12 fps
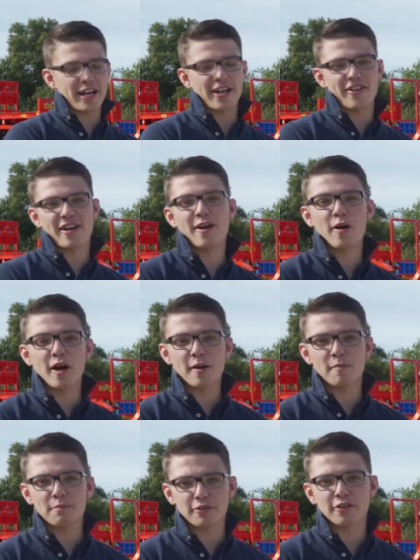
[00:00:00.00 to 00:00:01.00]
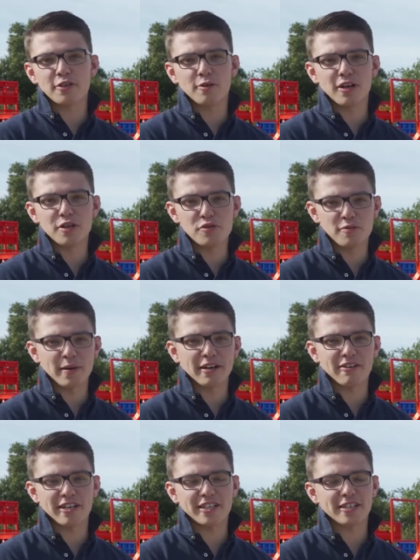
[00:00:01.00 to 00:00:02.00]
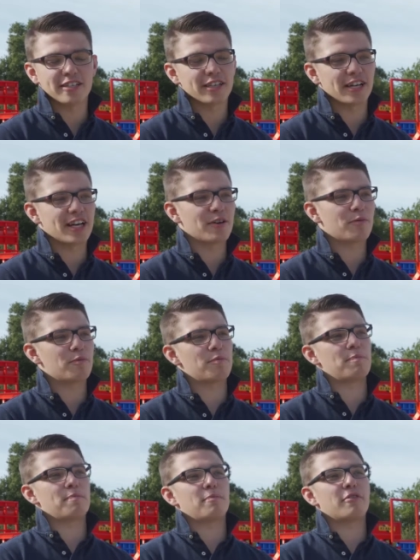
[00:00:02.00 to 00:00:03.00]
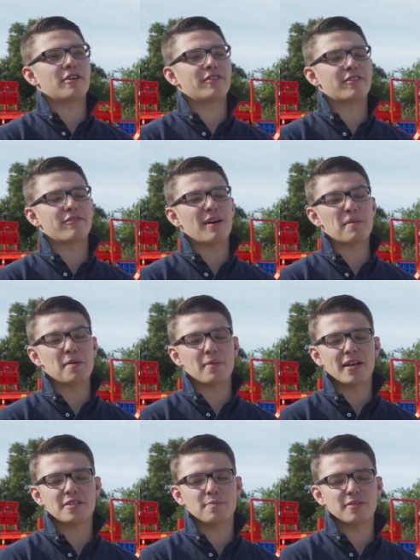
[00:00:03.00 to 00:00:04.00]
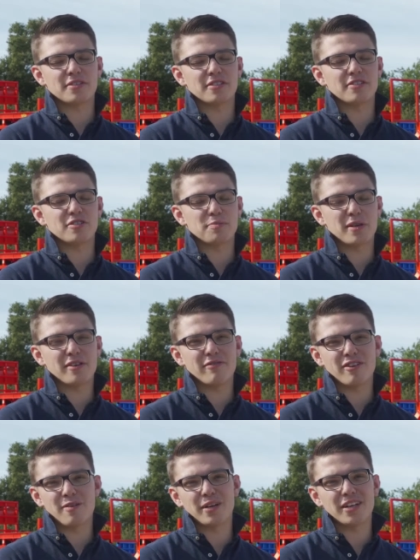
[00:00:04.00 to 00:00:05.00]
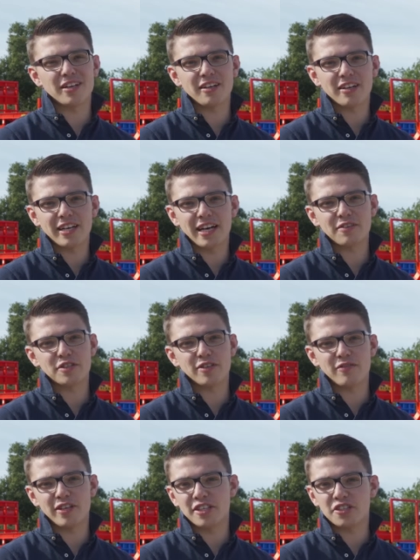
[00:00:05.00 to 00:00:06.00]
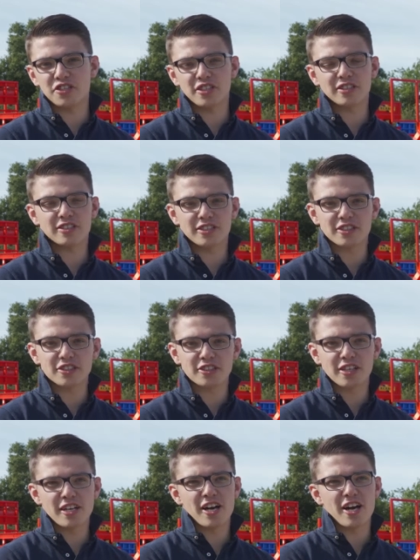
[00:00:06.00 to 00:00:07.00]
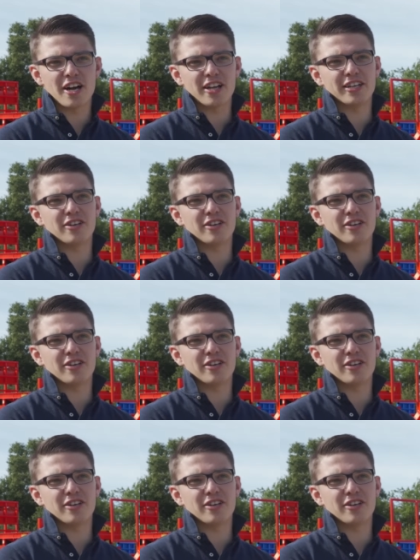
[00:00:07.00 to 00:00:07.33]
Hello there, I'm Brooke Wiles from Agri-Linc. Uh, we're a family-based business that's been farming in the county of Lincolnshire since early